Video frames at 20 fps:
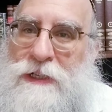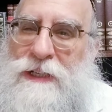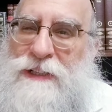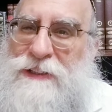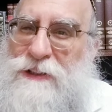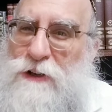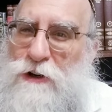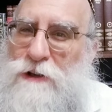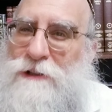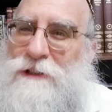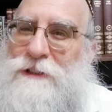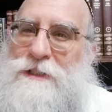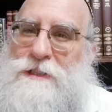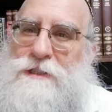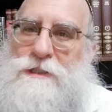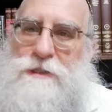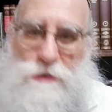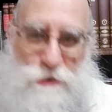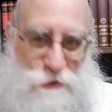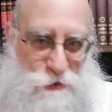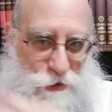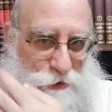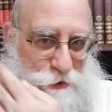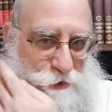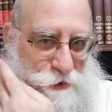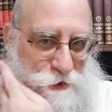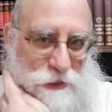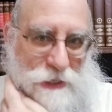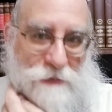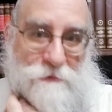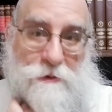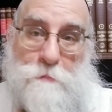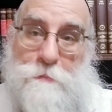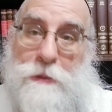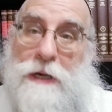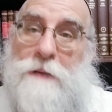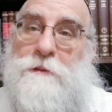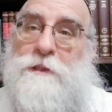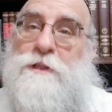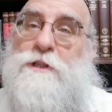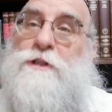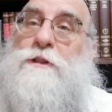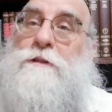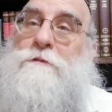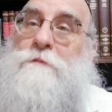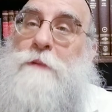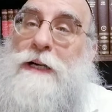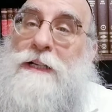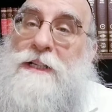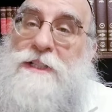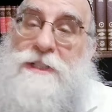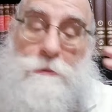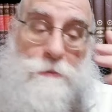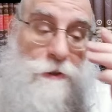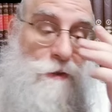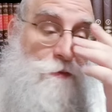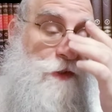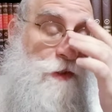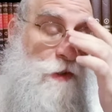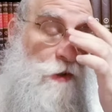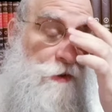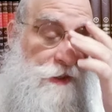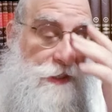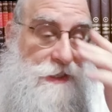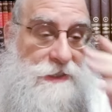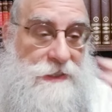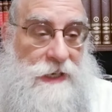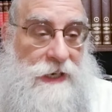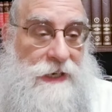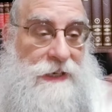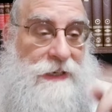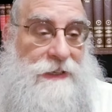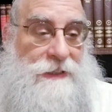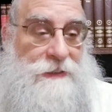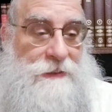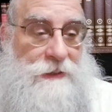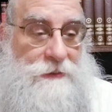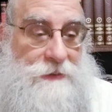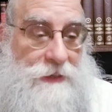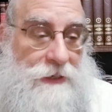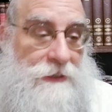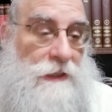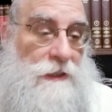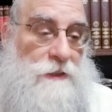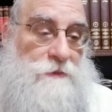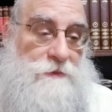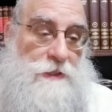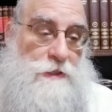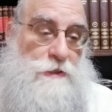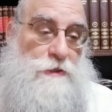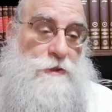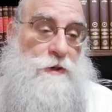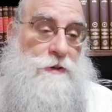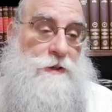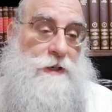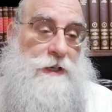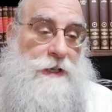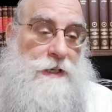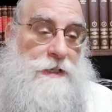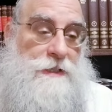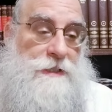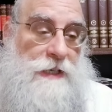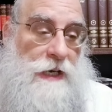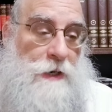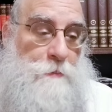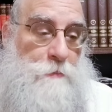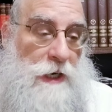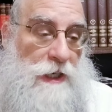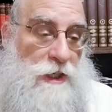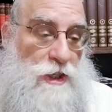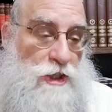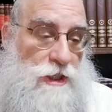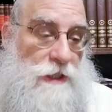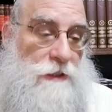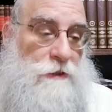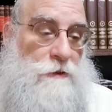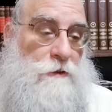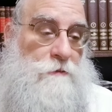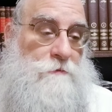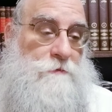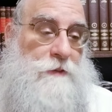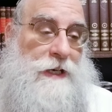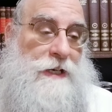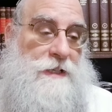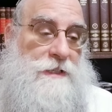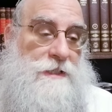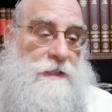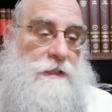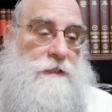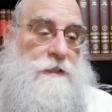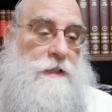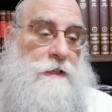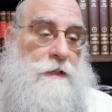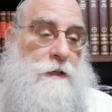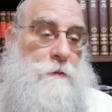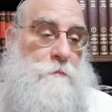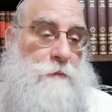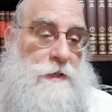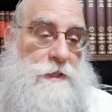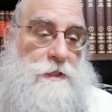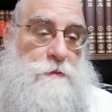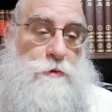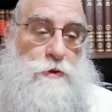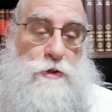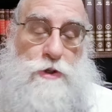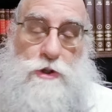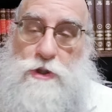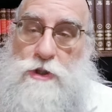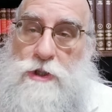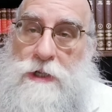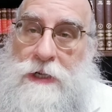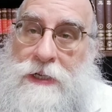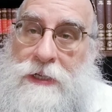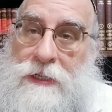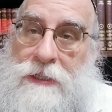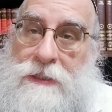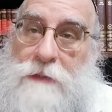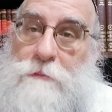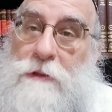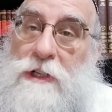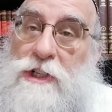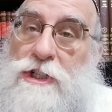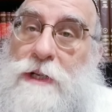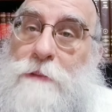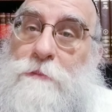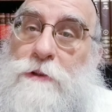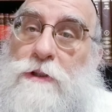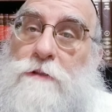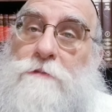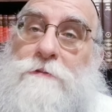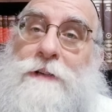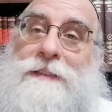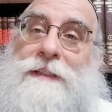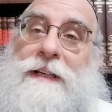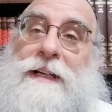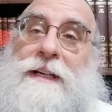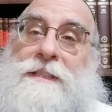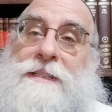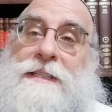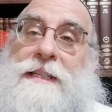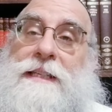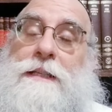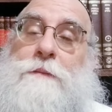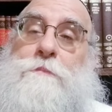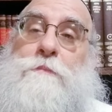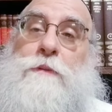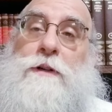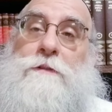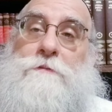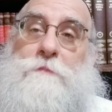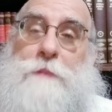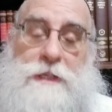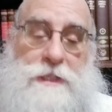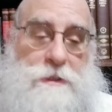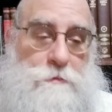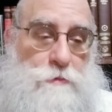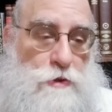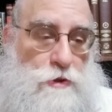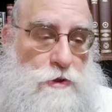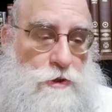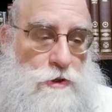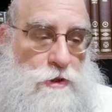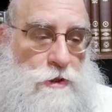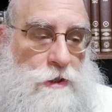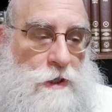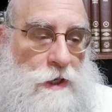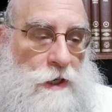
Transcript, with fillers: the oldest source ever published of Baal Shem Tov stories. The title of the story is HaBaal Shem Tov Bechasidei Mezhibush, the Baal Shem Tov and the Hasidim of Mezhibush.